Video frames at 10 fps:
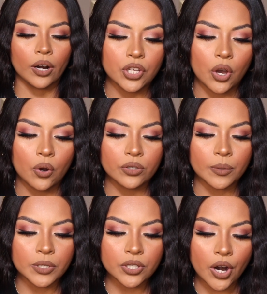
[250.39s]
So
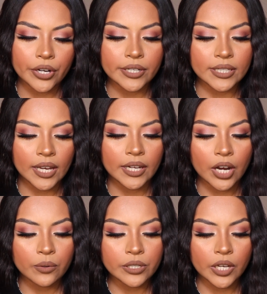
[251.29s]
jump to start your
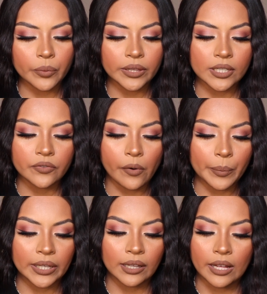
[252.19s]
skincare routine with this
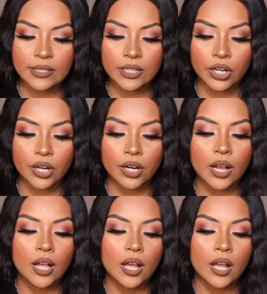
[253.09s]
foaming cleanser.